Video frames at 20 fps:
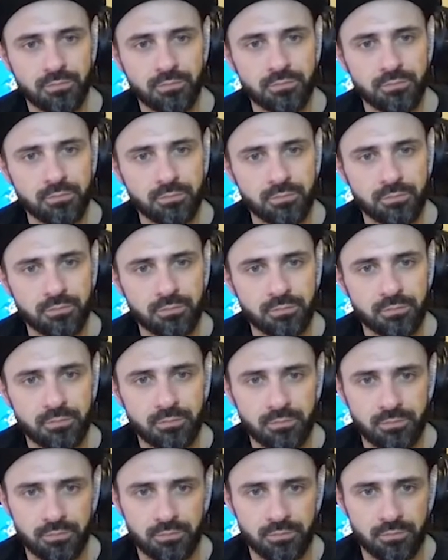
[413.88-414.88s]

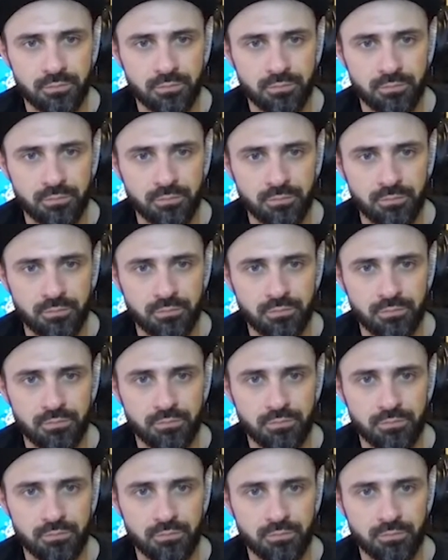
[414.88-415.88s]

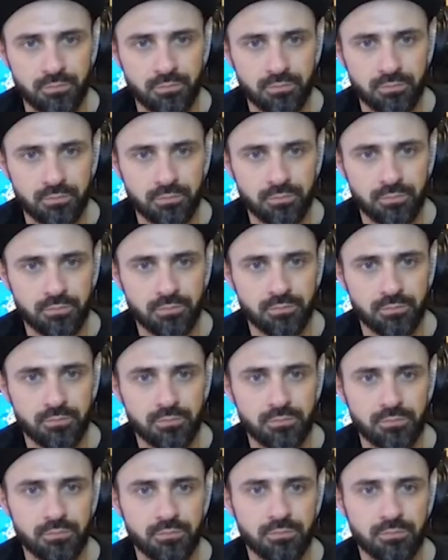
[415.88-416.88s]

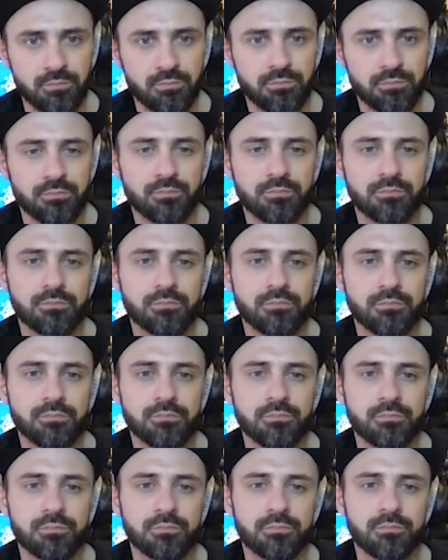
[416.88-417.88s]

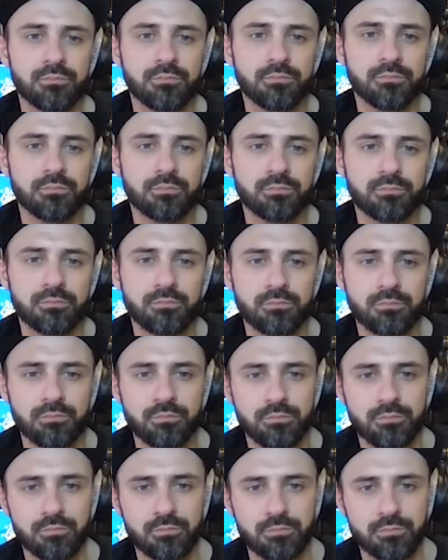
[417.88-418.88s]

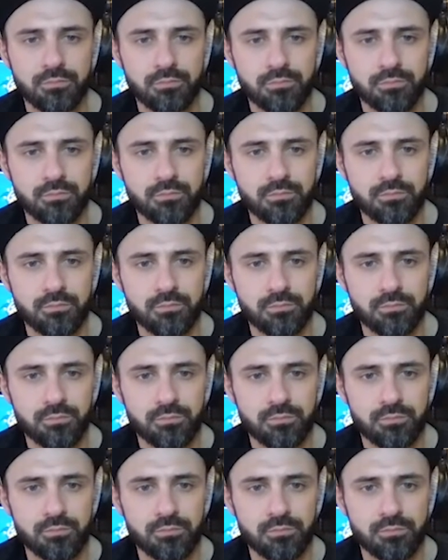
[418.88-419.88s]

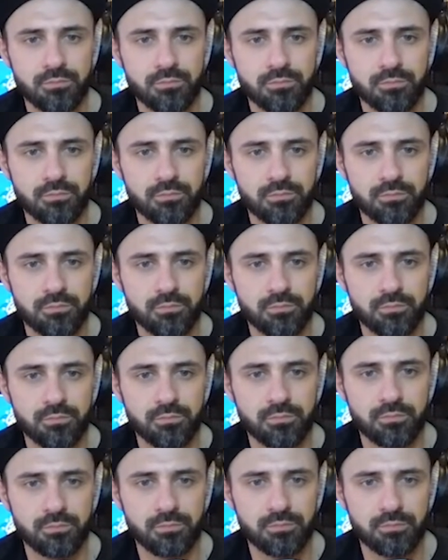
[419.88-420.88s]

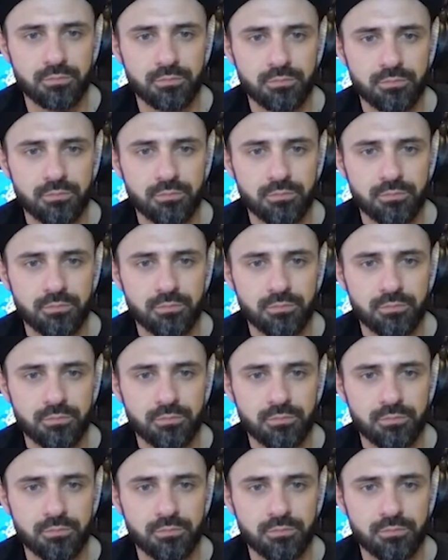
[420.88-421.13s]
This person isn't speaking.